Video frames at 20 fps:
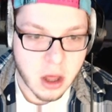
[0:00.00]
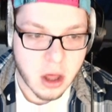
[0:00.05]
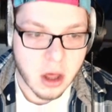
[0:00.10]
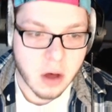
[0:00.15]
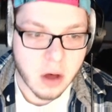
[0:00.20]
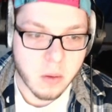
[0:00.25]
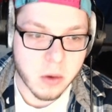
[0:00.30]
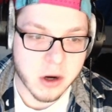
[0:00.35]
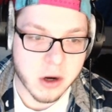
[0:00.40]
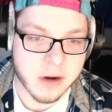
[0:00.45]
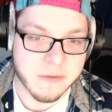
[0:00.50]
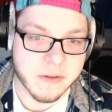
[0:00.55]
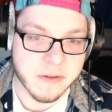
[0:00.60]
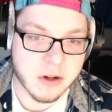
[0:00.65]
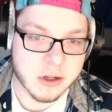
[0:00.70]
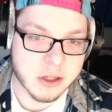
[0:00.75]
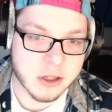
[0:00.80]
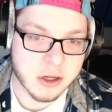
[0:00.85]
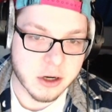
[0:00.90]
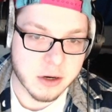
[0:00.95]
we're going to
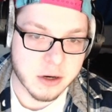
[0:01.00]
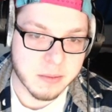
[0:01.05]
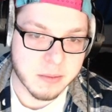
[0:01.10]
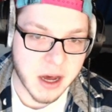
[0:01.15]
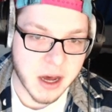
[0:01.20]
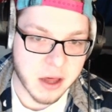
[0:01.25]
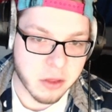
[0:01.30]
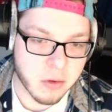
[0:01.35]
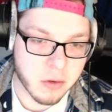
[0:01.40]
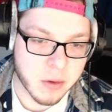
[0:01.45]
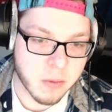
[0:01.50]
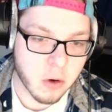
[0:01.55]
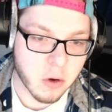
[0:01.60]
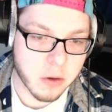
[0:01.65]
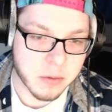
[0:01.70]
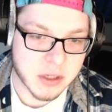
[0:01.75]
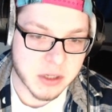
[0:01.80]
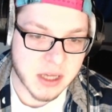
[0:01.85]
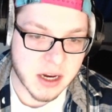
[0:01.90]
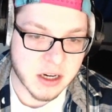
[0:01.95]
filter by three-point
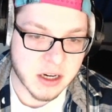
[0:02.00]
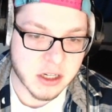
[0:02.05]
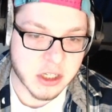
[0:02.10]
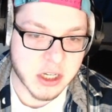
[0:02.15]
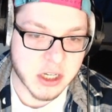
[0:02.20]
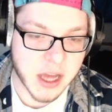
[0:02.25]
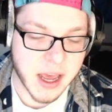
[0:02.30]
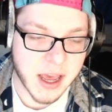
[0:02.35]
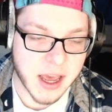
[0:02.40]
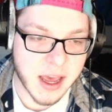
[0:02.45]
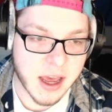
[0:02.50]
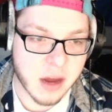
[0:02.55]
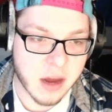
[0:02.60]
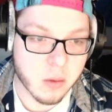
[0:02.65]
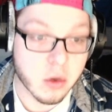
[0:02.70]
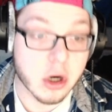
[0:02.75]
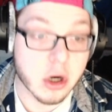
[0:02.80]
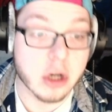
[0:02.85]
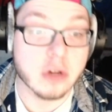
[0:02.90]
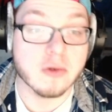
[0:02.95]
percentage, and
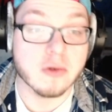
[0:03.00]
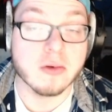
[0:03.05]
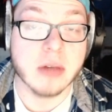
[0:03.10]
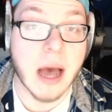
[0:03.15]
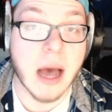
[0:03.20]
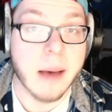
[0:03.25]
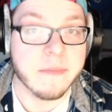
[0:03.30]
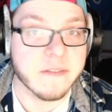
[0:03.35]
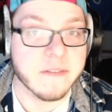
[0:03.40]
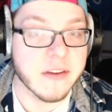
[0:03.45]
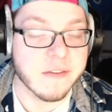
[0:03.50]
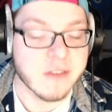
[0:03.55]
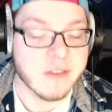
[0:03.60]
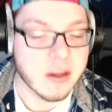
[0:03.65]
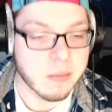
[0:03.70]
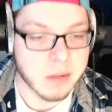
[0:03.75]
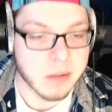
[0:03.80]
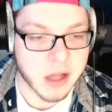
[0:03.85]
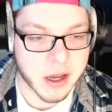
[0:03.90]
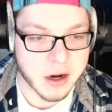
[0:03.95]
we're going to do top 50
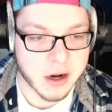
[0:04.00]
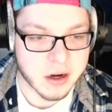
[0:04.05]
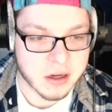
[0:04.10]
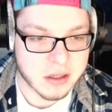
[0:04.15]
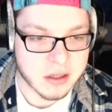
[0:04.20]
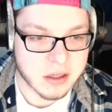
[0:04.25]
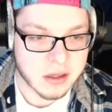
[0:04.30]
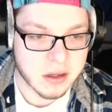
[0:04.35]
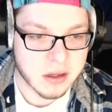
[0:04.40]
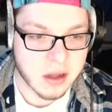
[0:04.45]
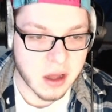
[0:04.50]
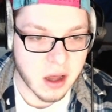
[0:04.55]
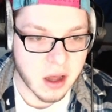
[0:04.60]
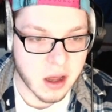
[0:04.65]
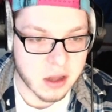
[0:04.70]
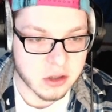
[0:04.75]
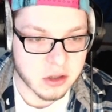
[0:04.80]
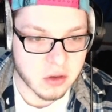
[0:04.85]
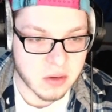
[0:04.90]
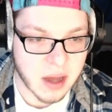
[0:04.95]
players.
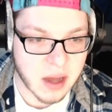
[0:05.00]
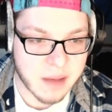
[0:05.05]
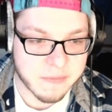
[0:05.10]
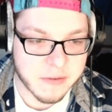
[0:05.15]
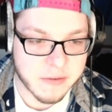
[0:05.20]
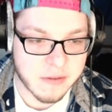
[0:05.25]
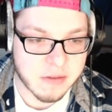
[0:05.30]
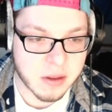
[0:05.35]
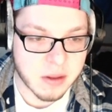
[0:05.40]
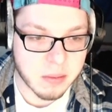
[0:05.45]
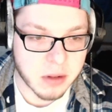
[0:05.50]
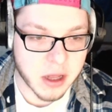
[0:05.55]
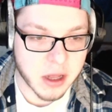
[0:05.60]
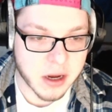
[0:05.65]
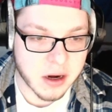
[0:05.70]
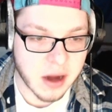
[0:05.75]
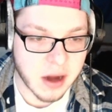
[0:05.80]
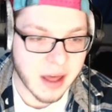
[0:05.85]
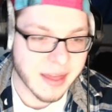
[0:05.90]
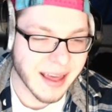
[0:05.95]
So top 50
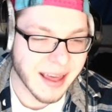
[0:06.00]
player, I